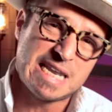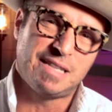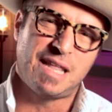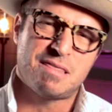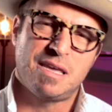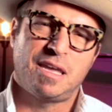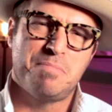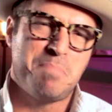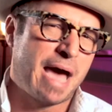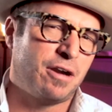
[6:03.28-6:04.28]
it and they think
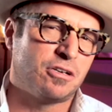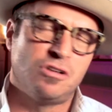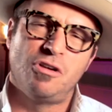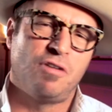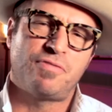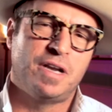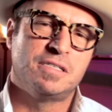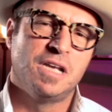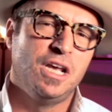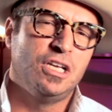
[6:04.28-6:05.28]
it matters. No, no,
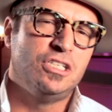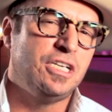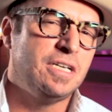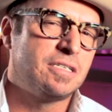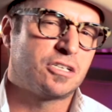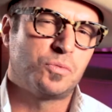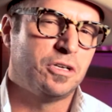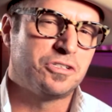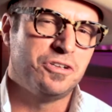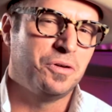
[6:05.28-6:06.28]
friends, Jesus
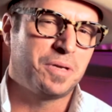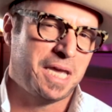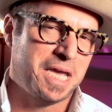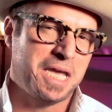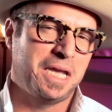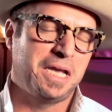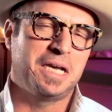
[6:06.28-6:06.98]
was no king.